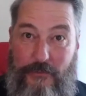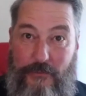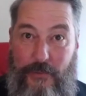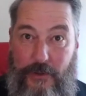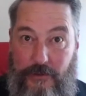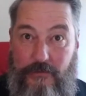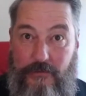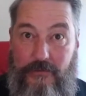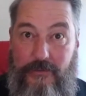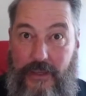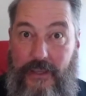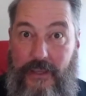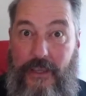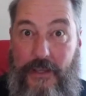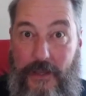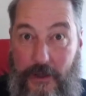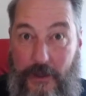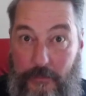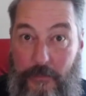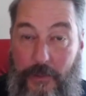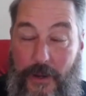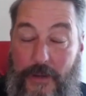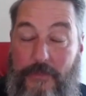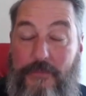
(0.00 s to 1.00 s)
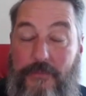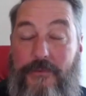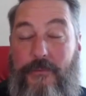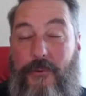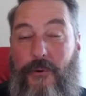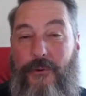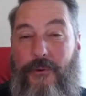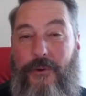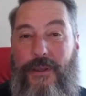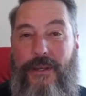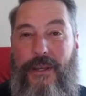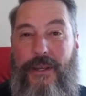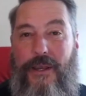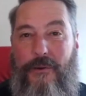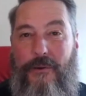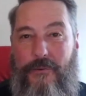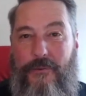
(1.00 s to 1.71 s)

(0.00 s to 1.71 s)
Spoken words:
but taking up pipe smoking now.